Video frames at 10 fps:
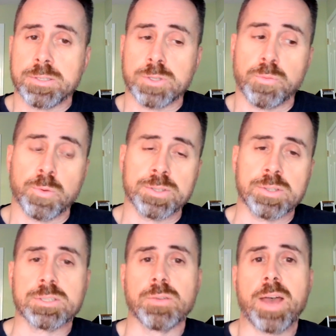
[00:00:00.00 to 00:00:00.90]
So for
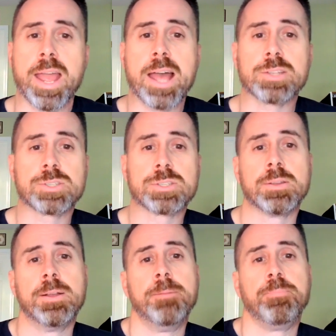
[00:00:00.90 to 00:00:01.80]
instance, if I asked
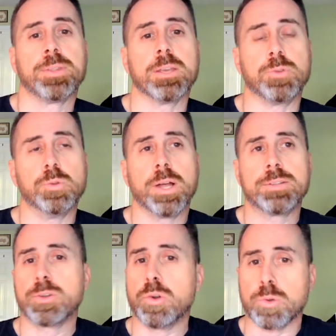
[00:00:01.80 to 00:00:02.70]
if you
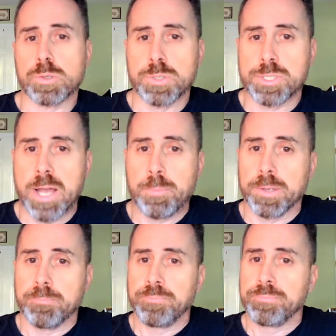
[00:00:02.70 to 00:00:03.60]
like to go grocery
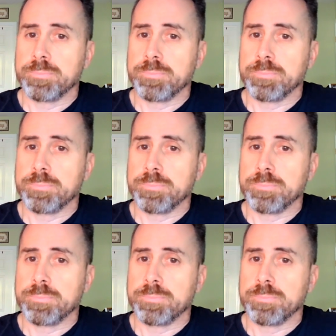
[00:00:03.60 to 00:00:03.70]
shopping,